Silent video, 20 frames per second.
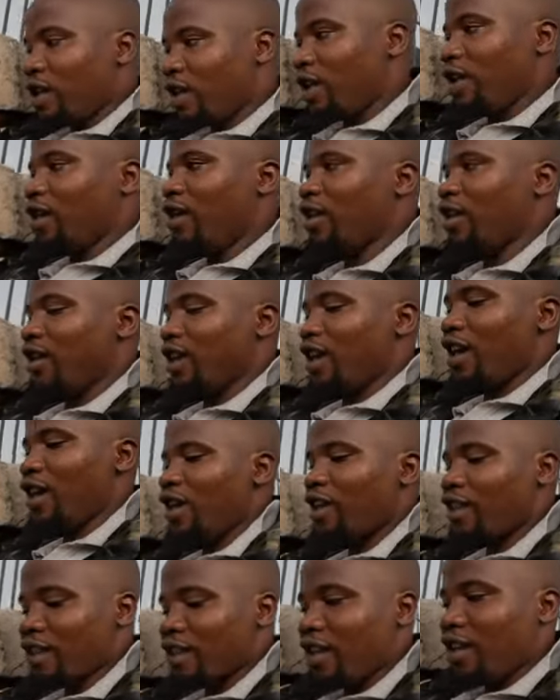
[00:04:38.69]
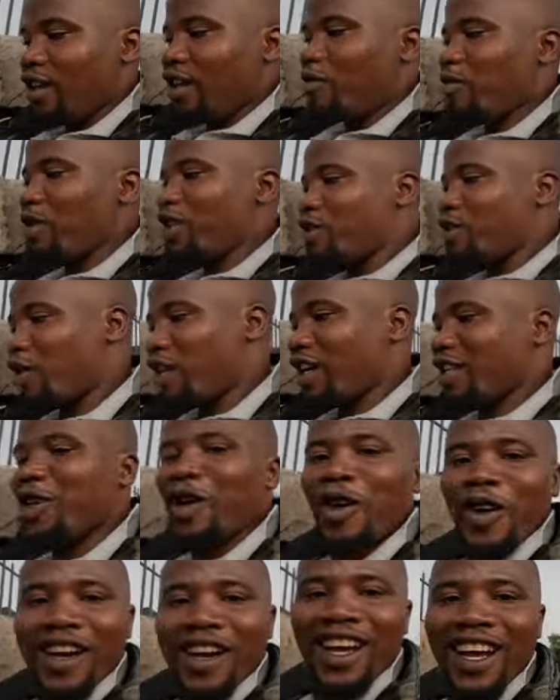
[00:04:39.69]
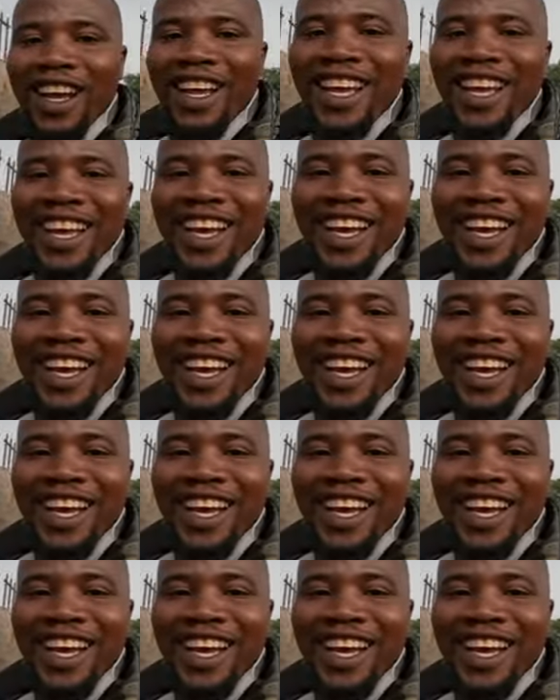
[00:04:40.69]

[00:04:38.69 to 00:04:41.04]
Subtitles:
me choka.